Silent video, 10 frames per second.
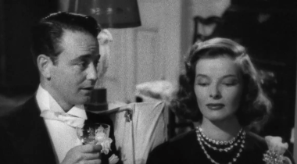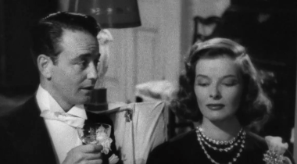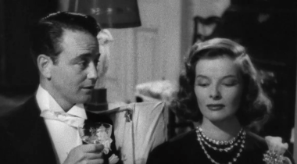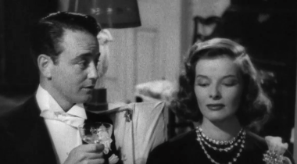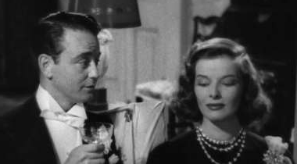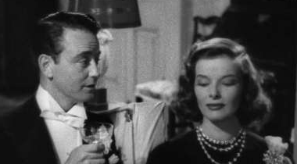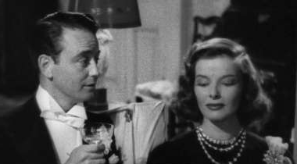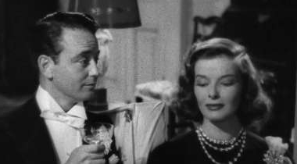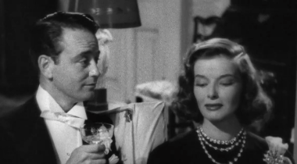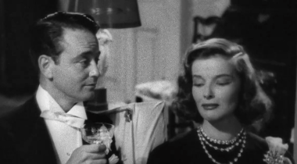Speaker 1: luck to you.
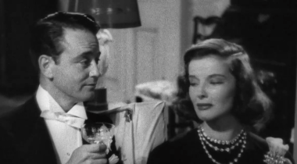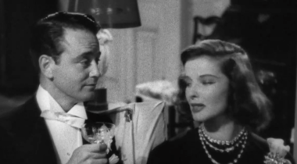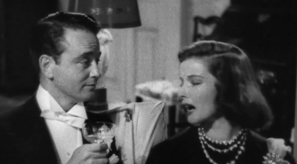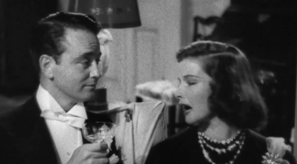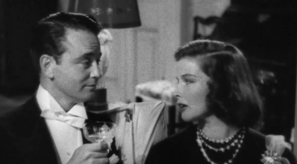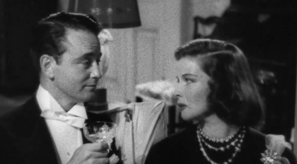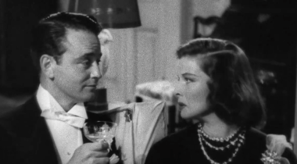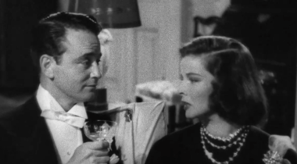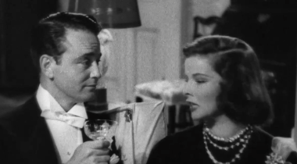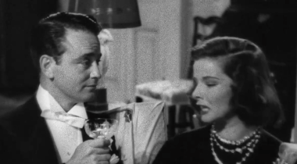
Speaker 2: I don't
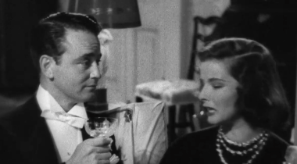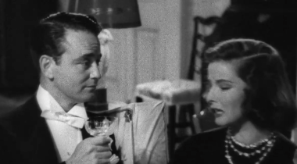want any